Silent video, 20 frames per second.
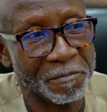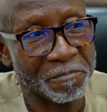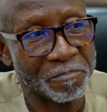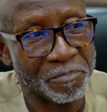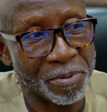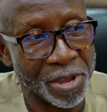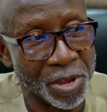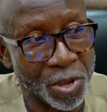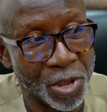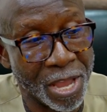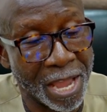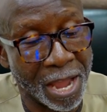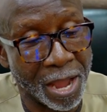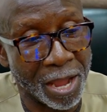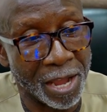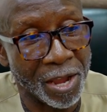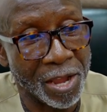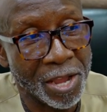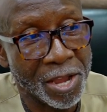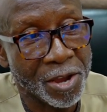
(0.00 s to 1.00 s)
per year,
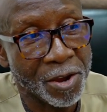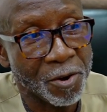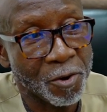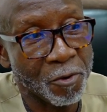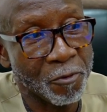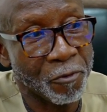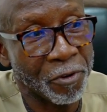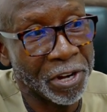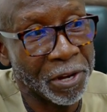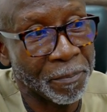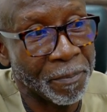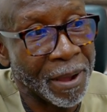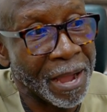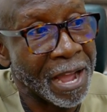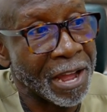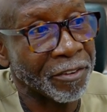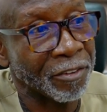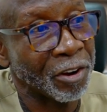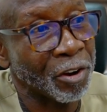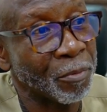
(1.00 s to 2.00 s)
of any per
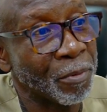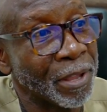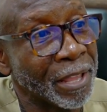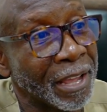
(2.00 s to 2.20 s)
100,